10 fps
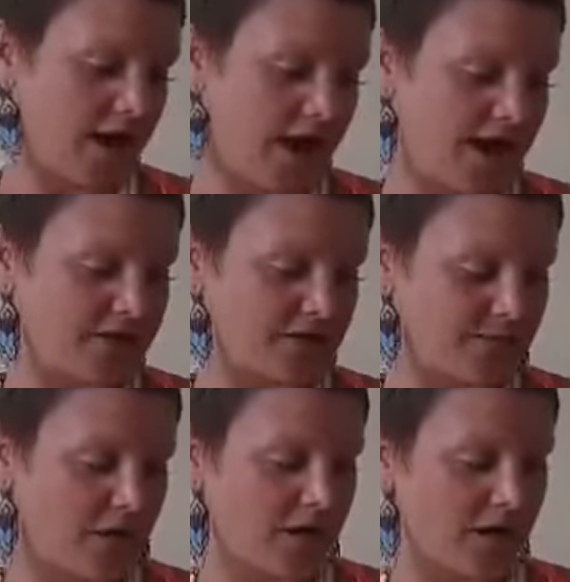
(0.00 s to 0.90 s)
And
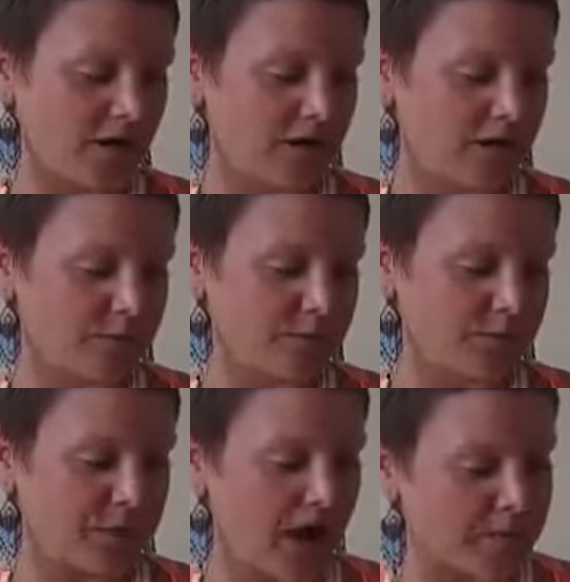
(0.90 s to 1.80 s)
the
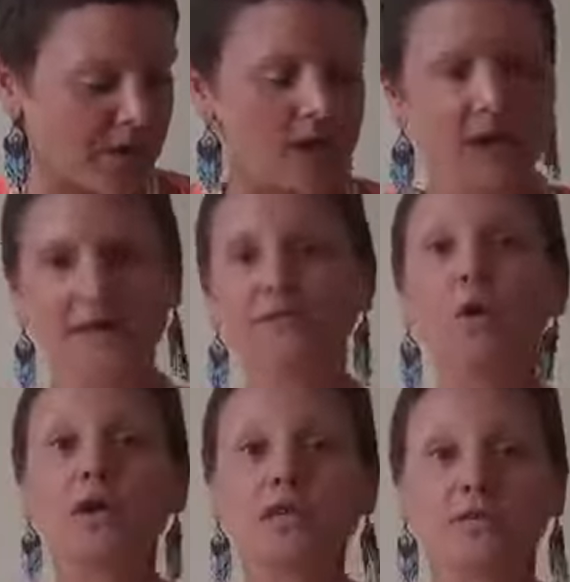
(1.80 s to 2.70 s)
primary
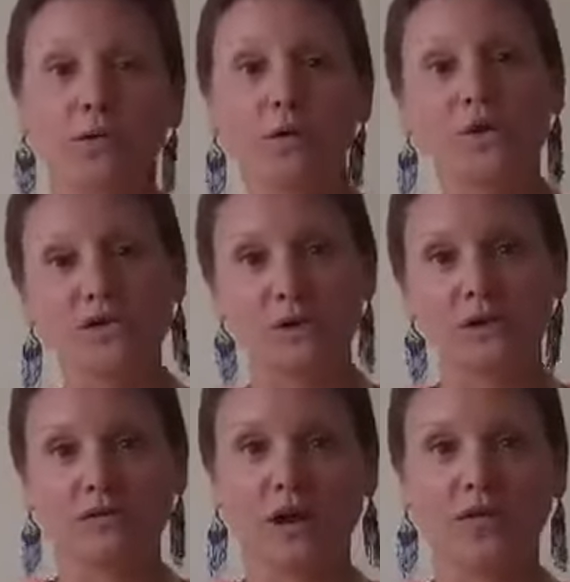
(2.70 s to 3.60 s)
focus of what we do
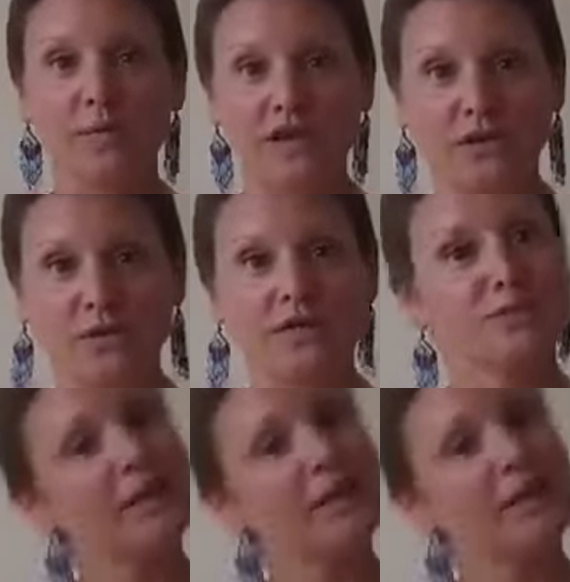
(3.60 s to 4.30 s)
here on the menu is